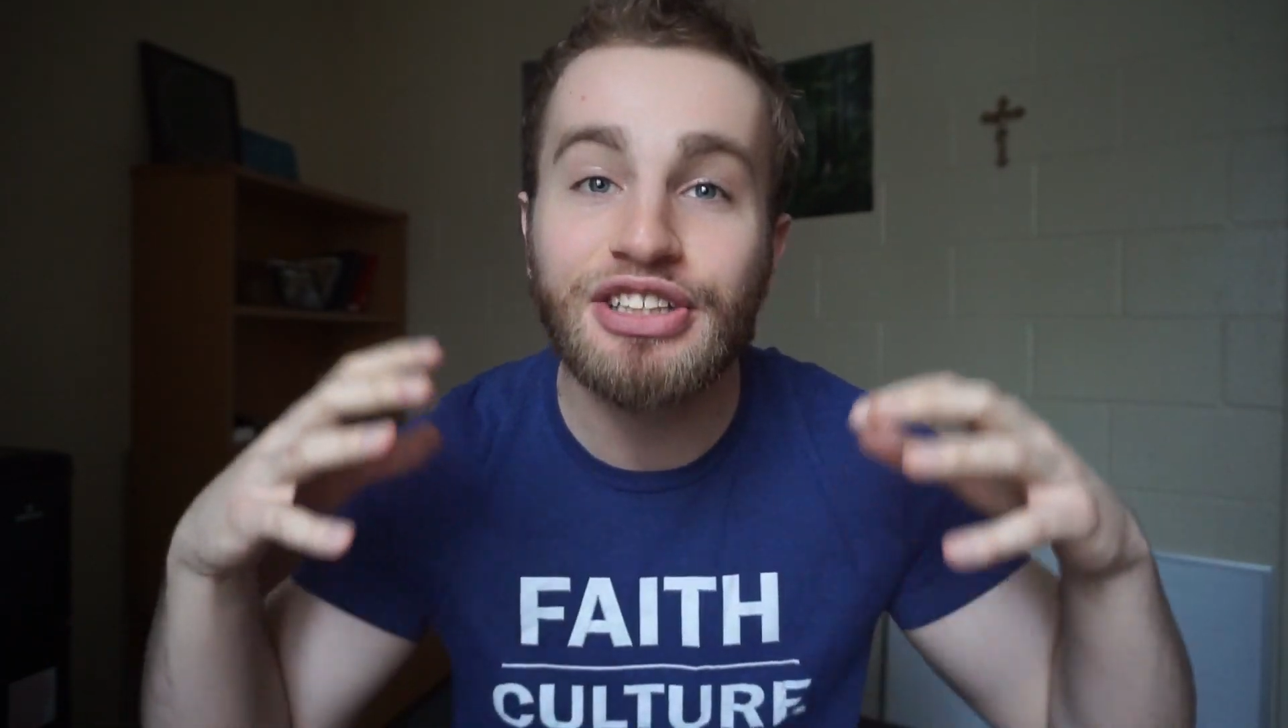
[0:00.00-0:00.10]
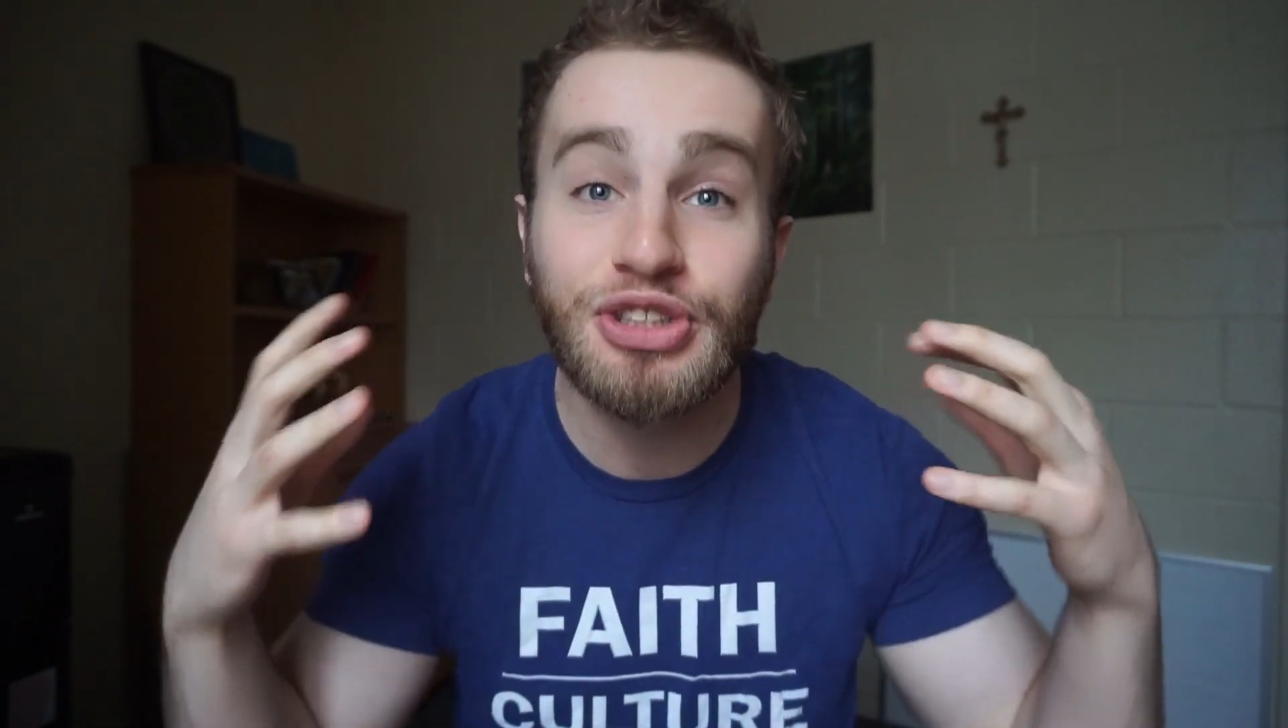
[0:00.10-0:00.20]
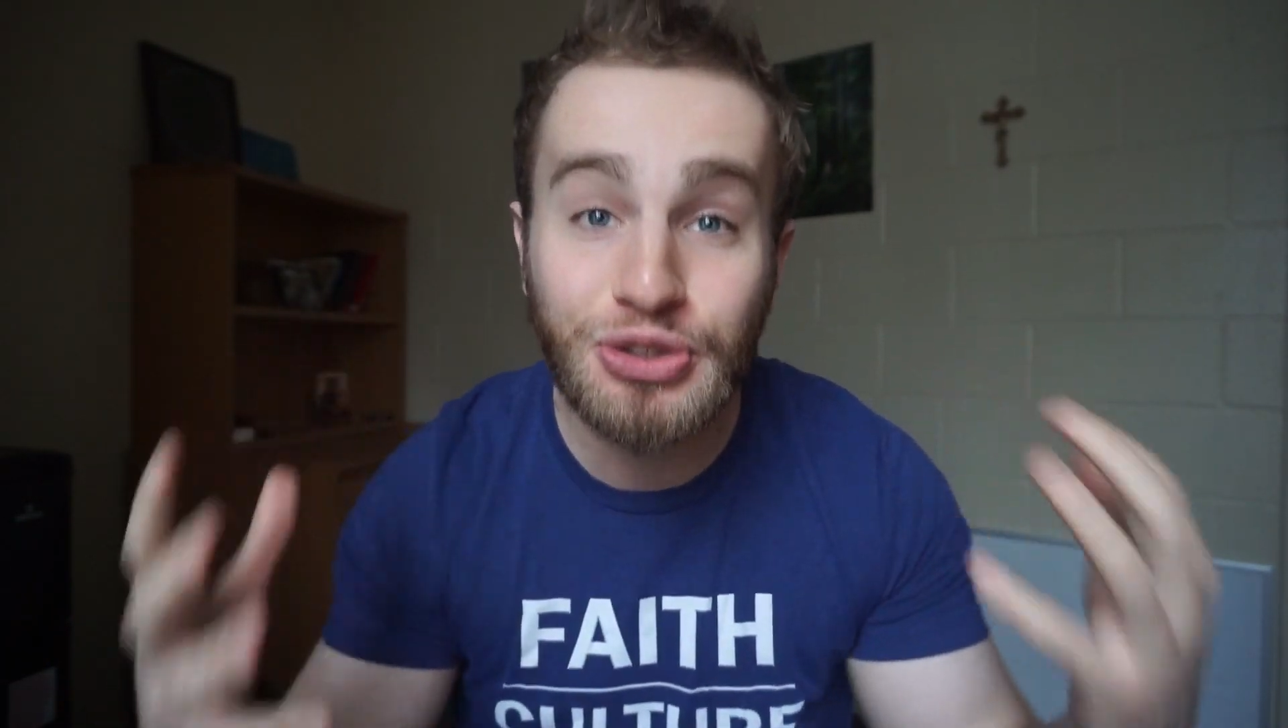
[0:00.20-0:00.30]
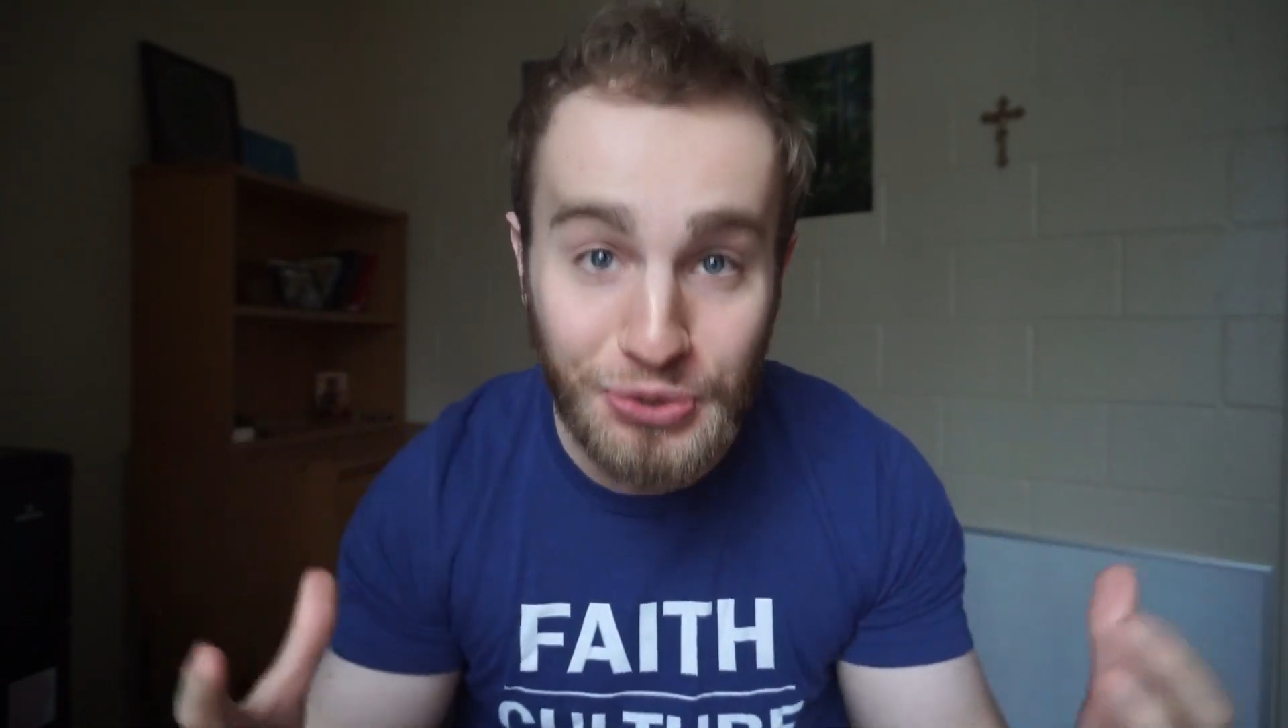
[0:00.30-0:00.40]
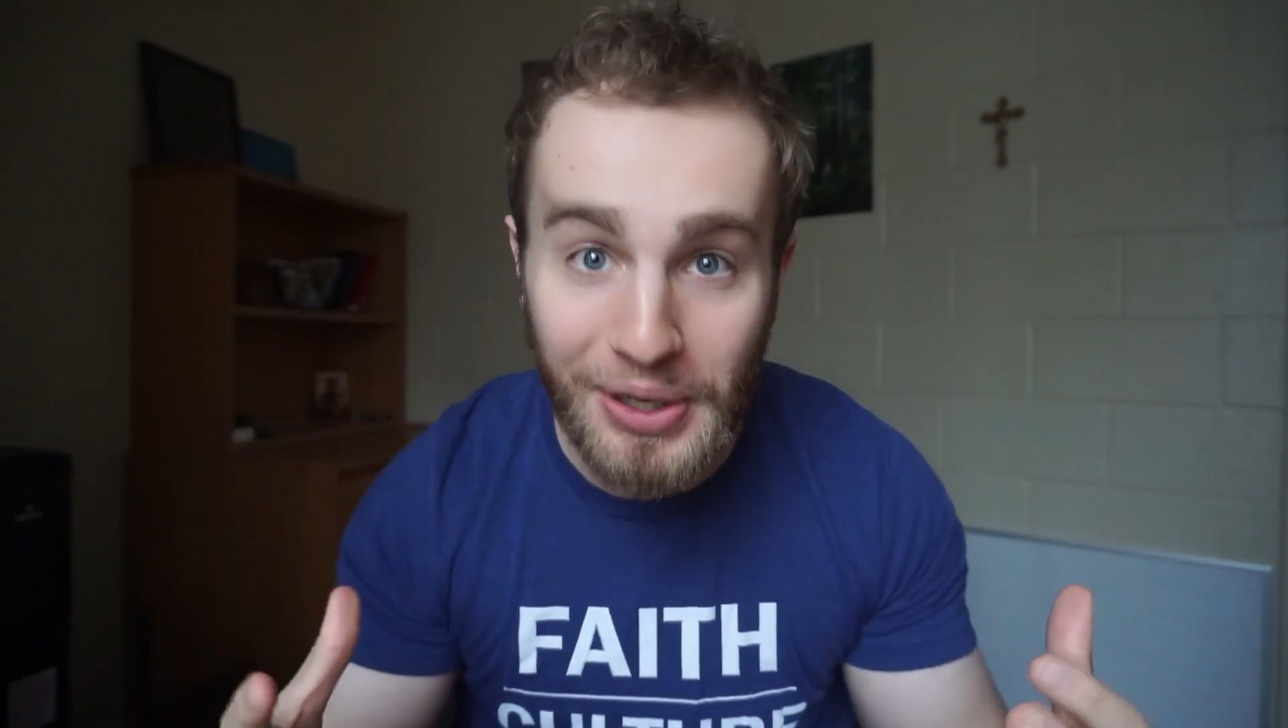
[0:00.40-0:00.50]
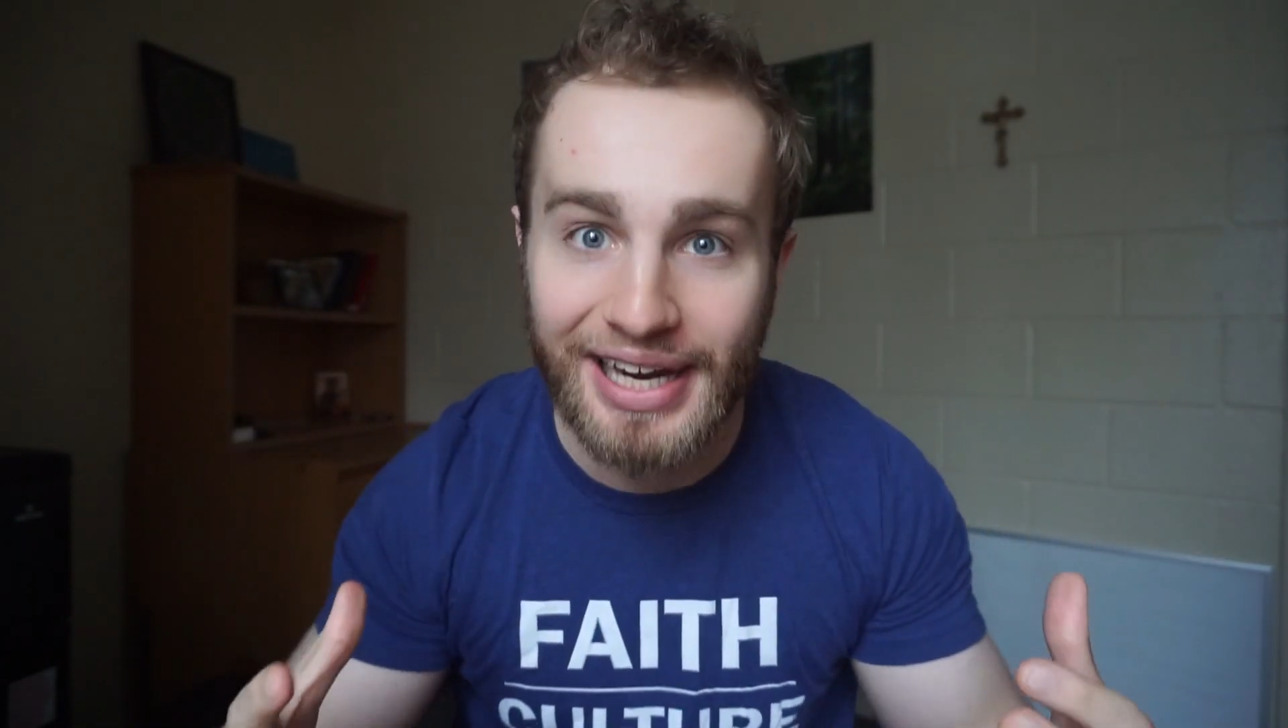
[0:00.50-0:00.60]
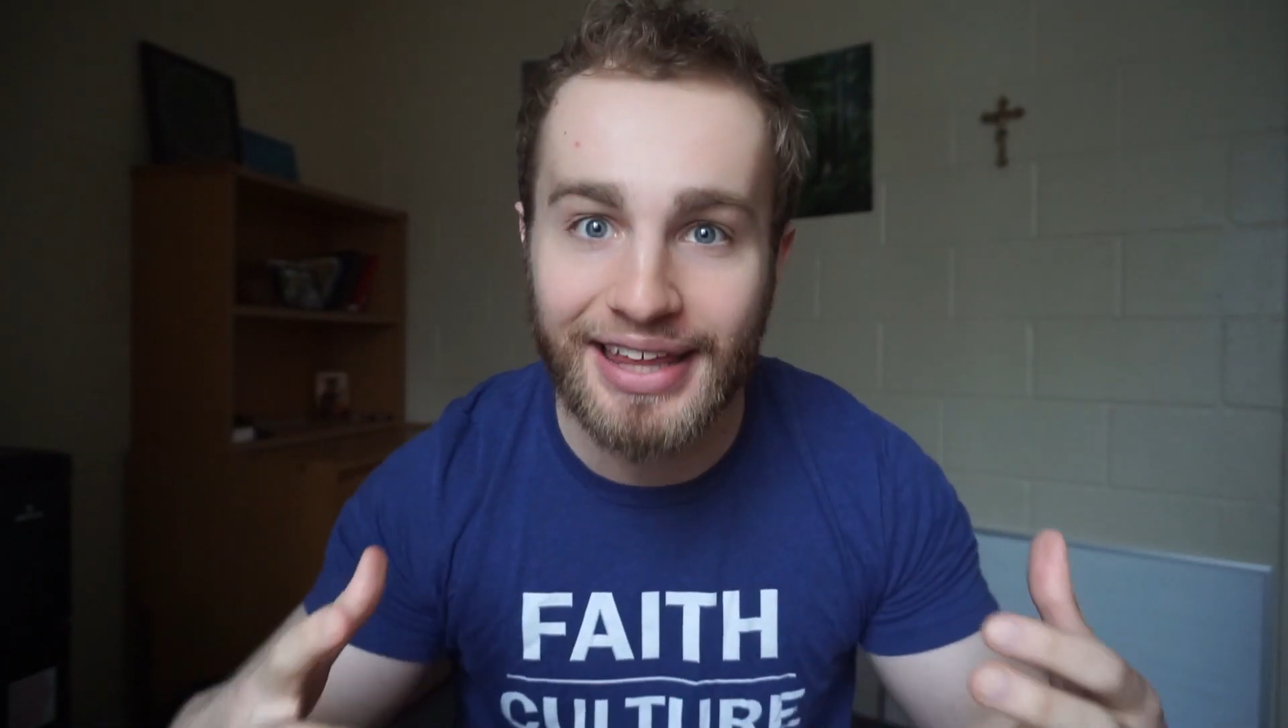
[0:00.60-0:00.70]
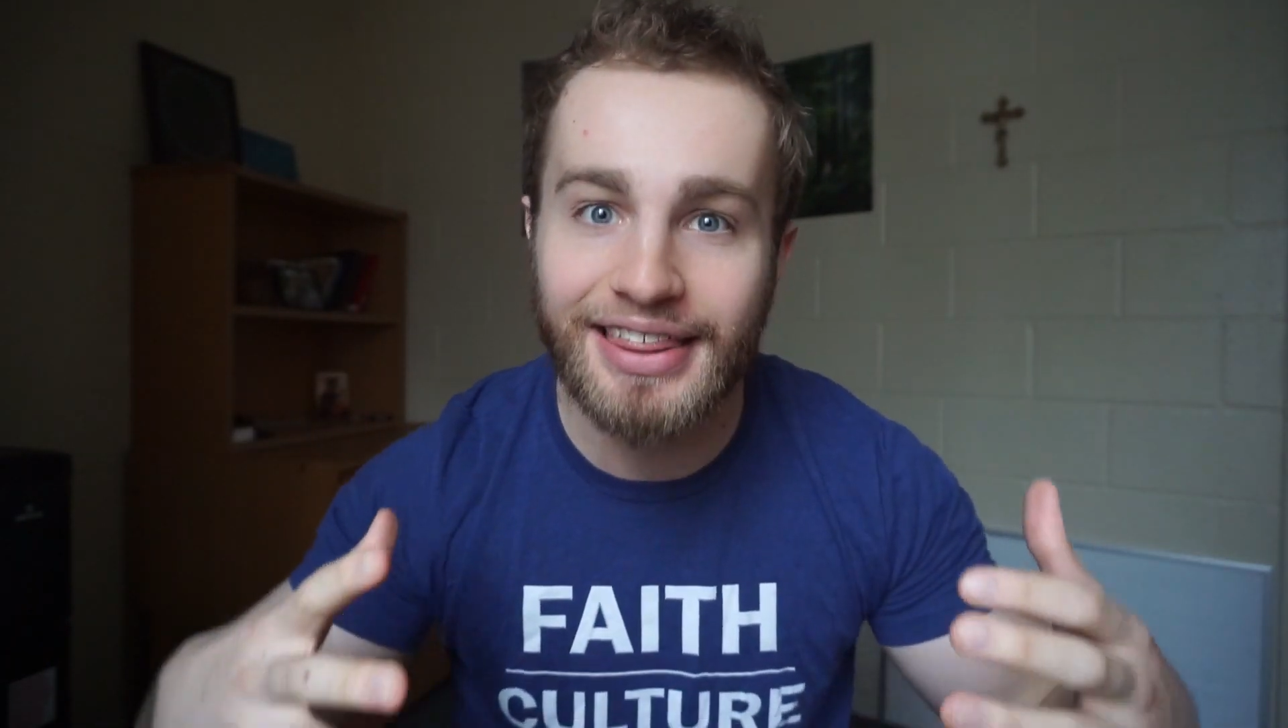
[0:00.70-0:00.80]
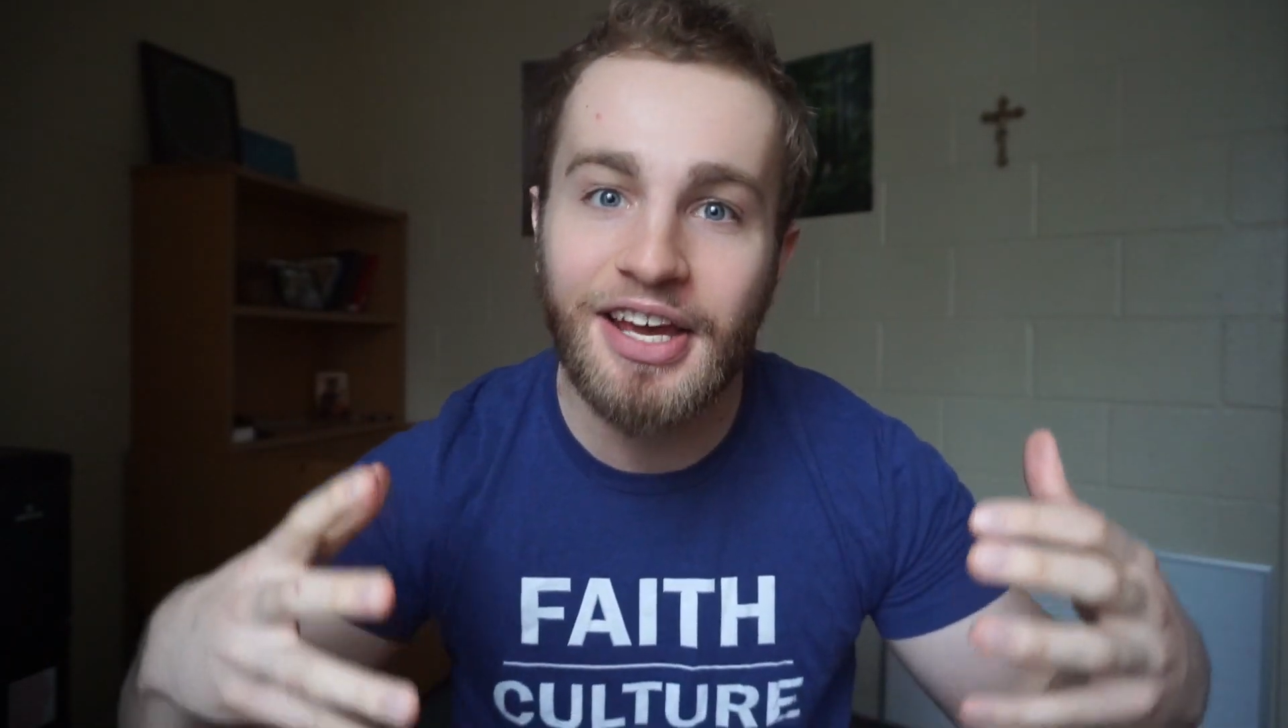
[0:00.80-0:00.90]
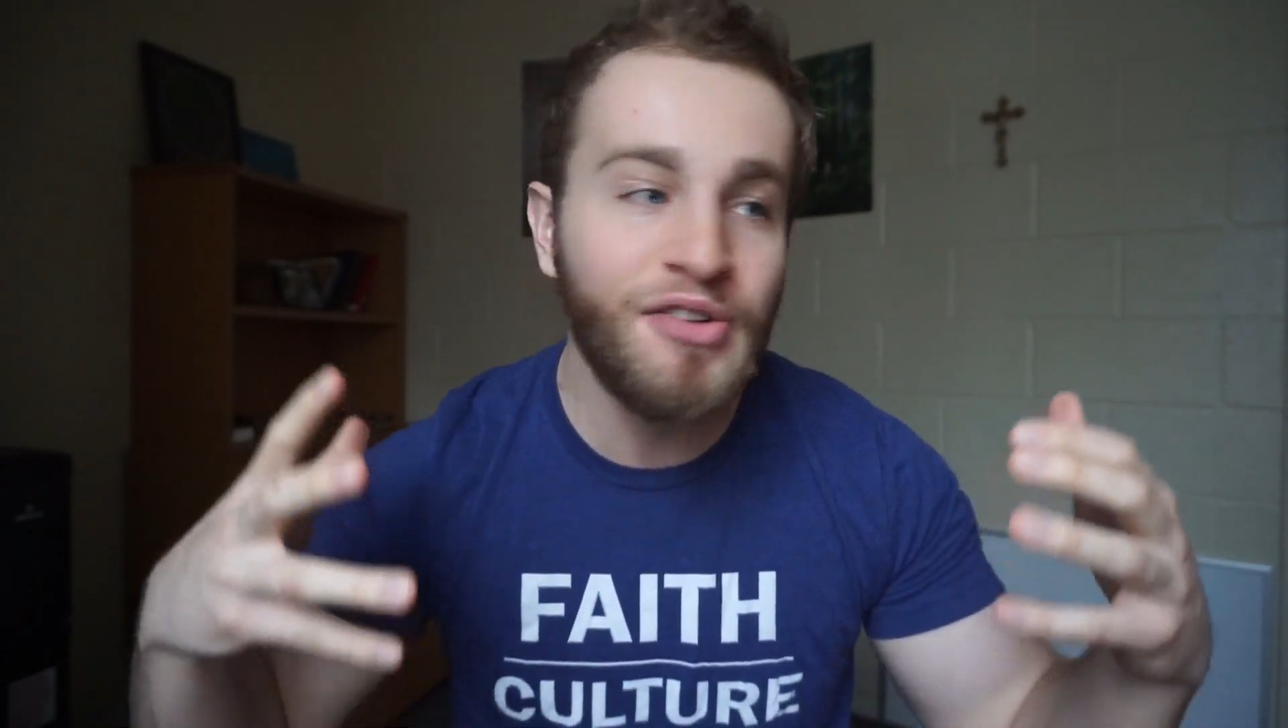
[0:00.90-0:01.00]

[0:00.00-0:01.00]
strength